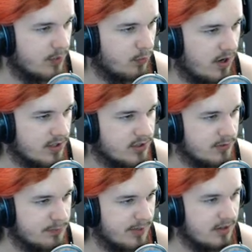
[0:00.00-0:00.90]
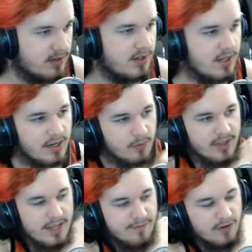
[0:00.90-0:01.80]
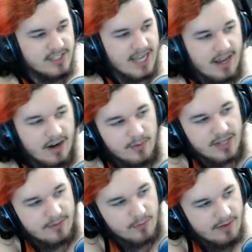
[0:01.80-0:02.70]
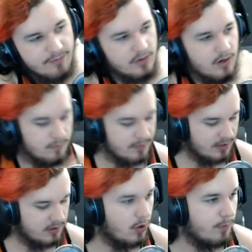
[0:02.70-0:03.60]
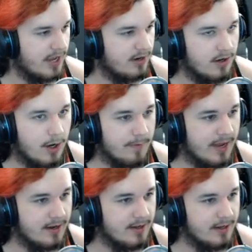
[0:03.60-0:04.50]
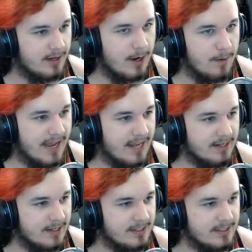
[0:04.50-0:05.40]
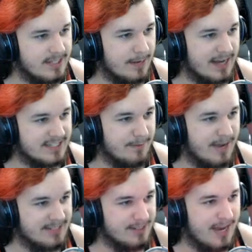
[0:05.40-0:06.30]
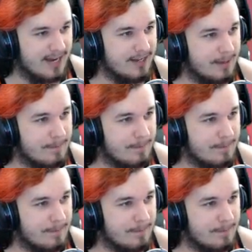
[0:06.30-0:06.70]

It walks so much better. When they first, at, or when they, when I, oh man, oh man, oh man, oh man. Stay back, stay back, stay back.